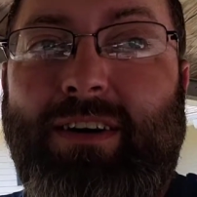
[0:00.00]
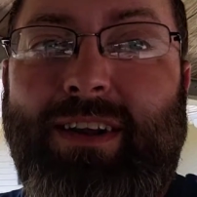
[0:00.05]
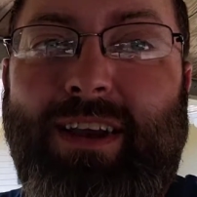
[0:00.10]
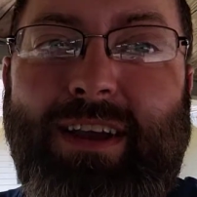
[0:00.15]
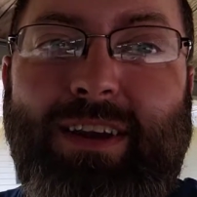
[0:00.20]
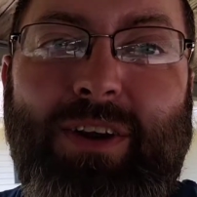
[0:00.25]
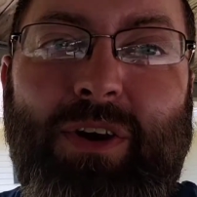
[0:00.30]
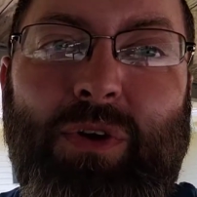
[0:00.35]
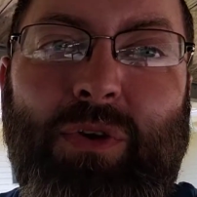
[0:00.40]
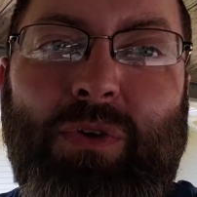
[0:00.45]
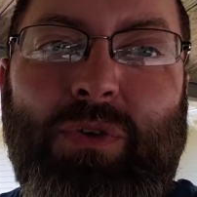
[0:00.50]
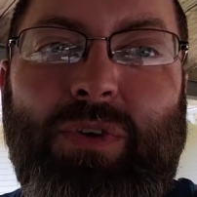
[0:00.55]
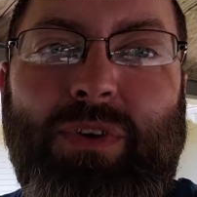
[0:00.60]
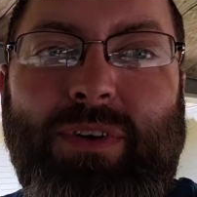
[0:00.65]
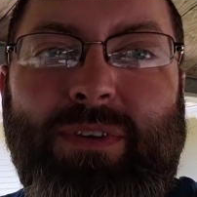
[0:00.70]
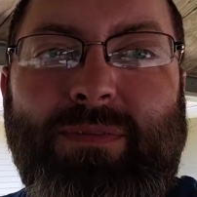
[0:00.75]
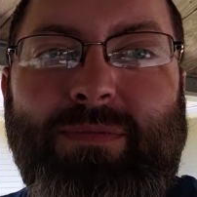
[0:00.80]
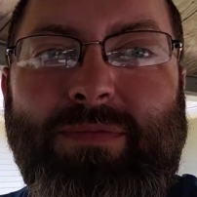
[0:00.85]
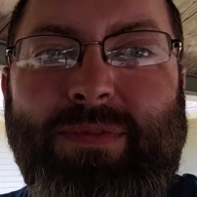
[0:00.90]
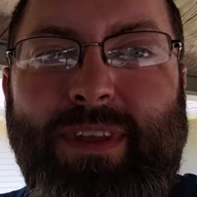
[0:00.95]
I know
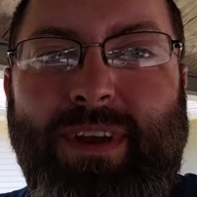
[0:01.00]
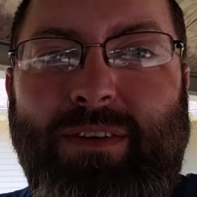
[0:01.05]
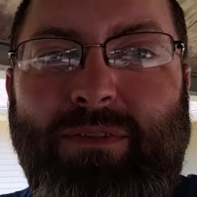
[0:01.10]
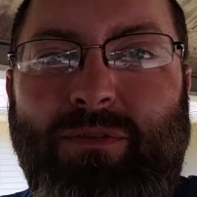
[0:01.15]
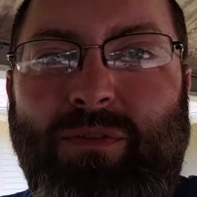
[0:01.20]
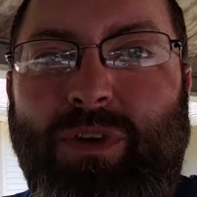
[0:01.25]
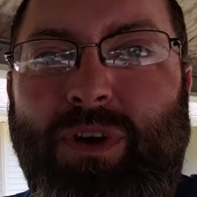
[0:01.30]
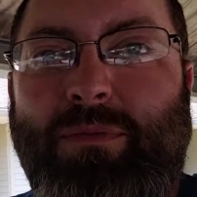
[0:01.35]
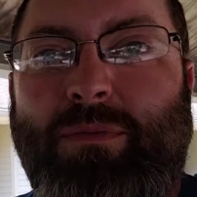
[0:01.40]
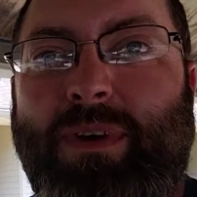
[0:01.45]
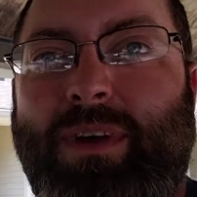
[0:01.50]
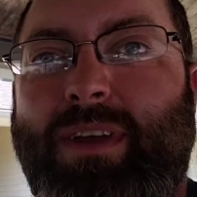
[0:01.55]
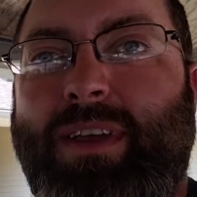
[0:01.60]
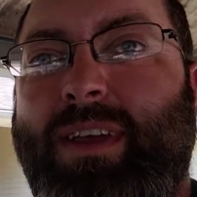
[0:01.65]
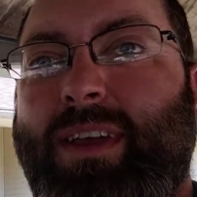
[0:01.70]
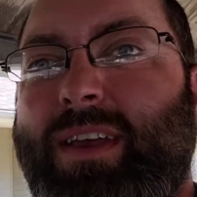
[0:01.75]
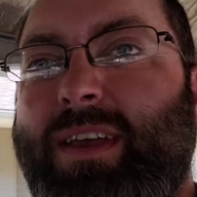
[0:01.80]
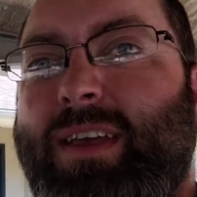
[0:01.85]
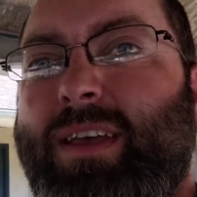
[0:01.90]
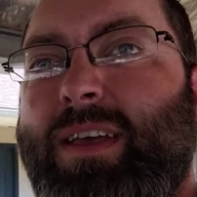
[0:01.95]
on one of my, I
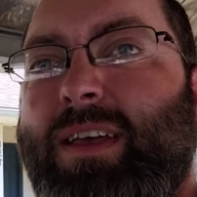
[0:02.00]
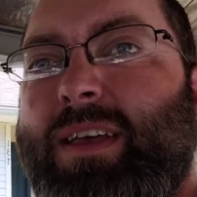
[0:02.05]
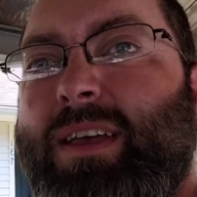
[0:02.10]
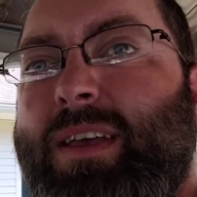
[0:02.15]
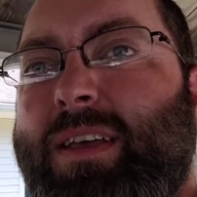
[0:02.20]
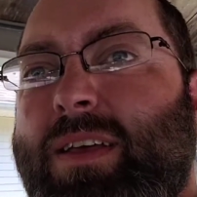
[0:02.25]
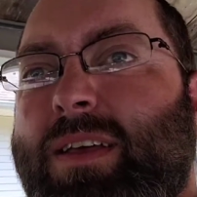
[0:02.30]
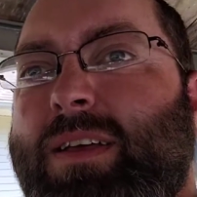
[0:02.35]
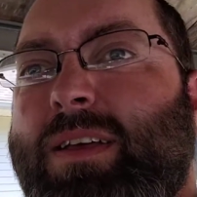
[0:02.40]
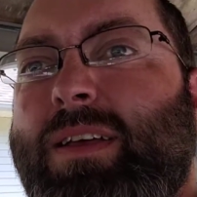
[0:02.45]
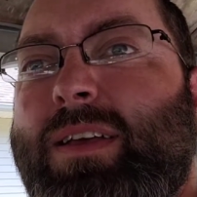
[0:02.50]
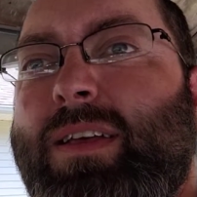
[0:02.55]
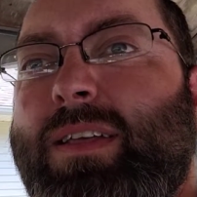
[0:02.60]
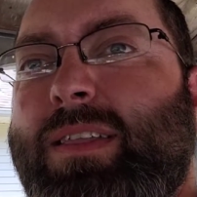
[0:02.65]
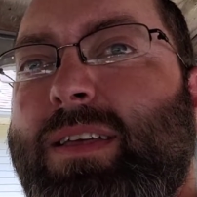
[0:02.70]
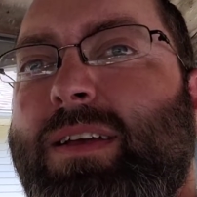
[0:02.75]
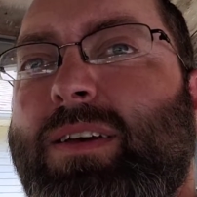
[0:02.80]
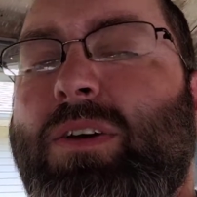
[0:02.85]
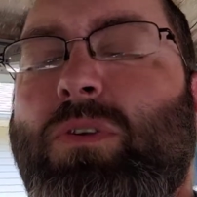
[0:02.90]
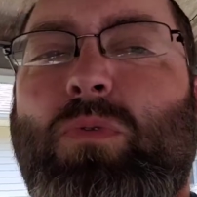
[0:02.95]

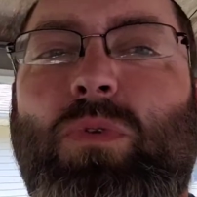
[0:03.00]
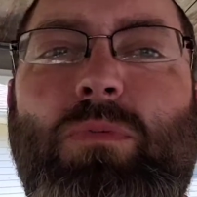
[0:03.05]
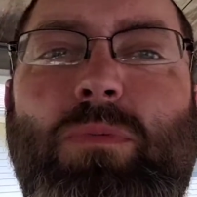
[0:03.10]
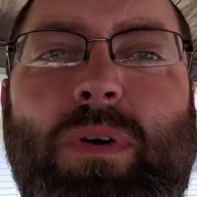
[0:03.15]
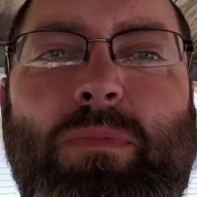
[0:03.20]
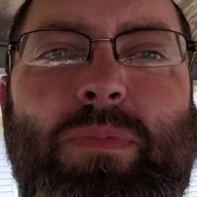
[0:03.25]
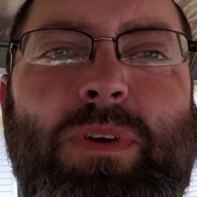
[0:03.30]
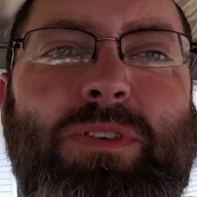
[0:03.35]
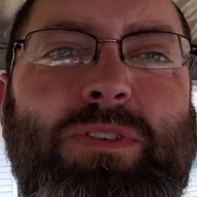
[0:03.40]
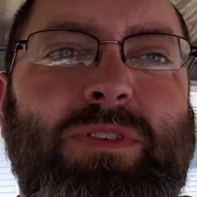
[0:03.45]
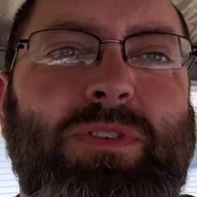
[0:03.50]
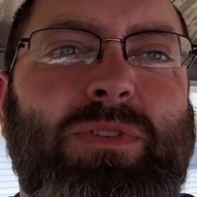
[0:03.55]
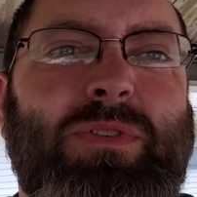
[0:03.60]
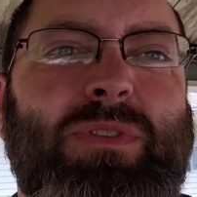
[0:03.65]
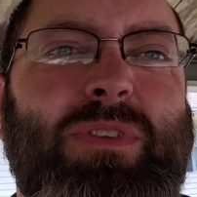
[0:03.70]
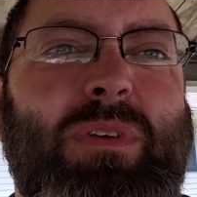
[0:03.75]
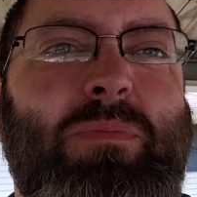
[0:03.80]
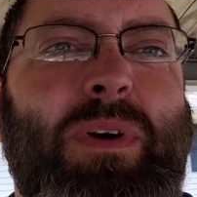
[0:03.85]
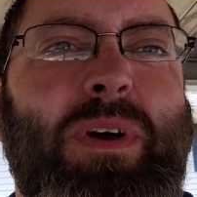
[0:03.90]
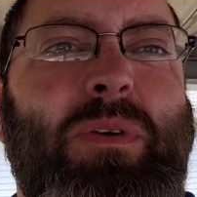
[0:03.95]
think on one of my pictures,
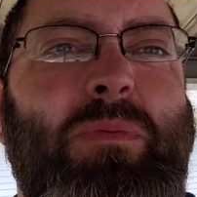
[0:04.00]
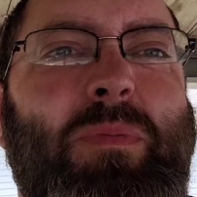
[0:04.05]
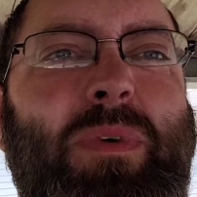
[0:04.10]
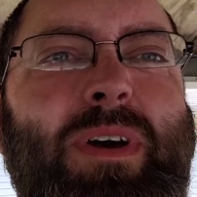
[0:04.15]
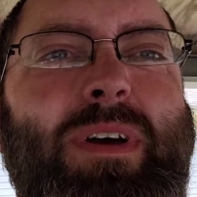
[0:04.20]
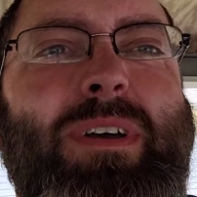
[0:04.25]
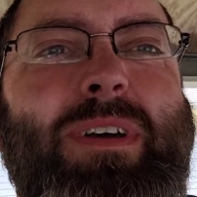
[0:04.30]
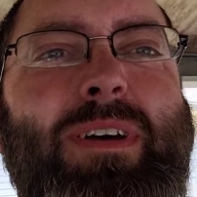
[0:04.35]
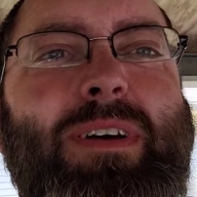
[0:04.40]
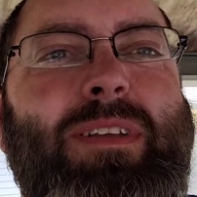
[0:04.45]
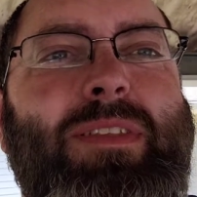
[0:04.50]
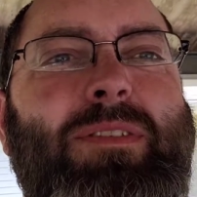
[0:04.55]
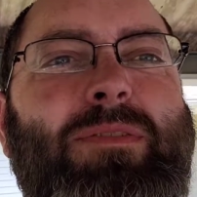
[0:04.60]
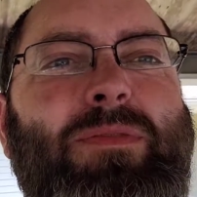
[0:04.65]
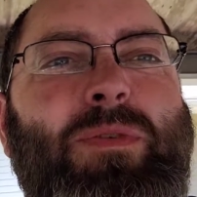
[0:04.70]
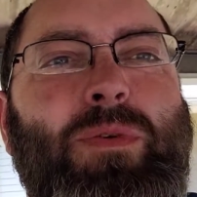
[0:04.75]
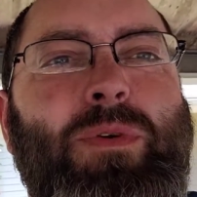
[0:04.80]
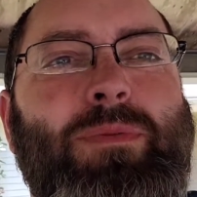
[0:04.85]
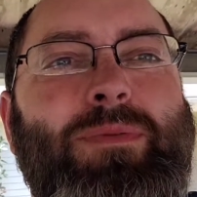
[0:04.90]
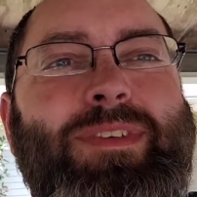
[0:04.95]
somebody on my on the
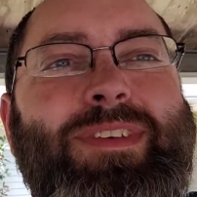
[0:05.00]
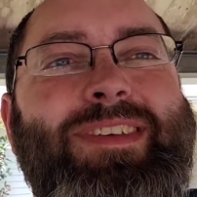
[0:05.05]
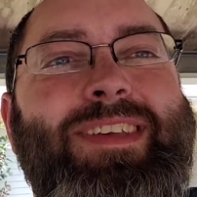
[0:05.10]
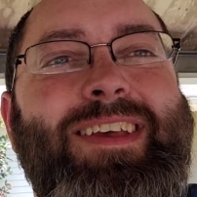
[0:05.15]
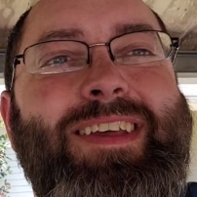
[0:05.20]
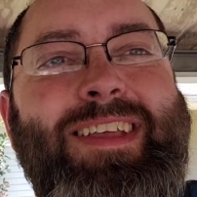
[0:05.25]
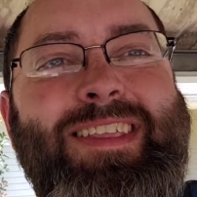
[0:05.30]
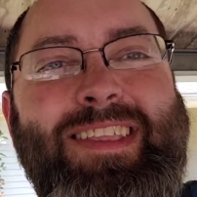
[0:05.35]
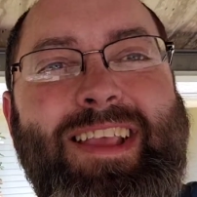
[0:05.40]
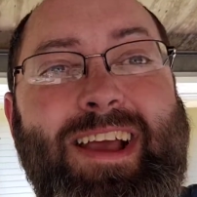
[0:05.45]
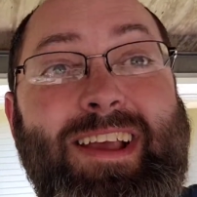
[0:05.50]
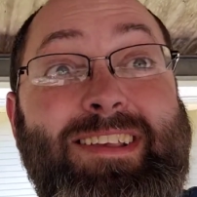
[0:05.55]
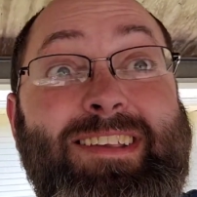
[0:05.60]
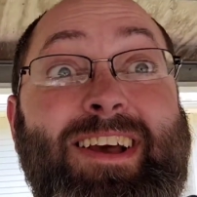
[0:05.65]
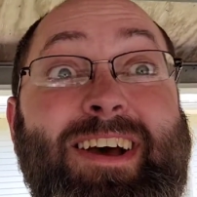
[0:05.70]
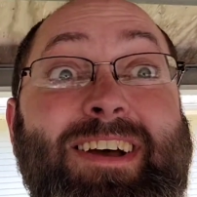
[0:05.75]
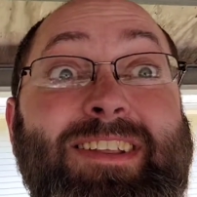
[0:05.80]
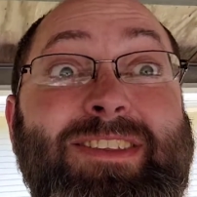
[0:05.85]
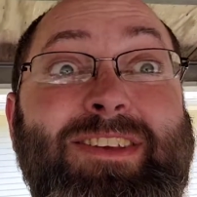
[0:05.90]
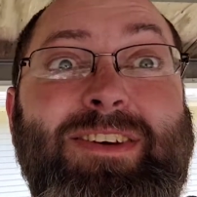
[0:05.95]
forum said nice
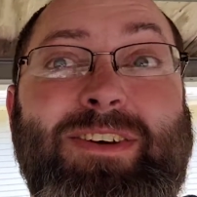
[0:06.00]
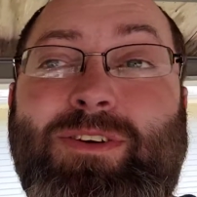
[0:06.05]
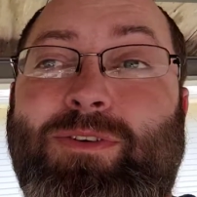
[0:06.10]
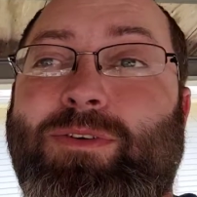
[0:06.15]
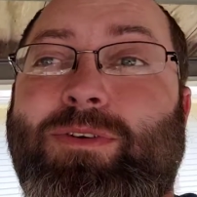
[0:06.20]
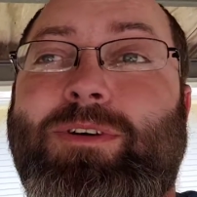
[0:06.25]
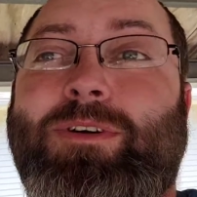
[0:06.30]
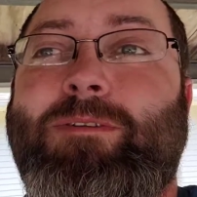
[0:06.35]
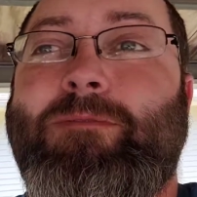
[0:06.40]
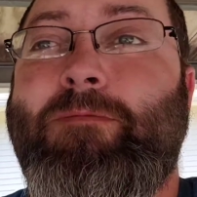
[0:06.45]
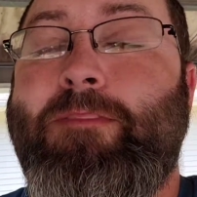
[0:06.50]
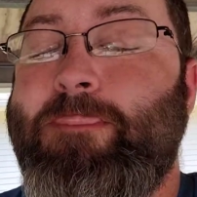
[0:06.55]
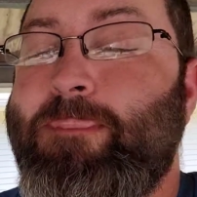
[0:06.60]
Honda Accord.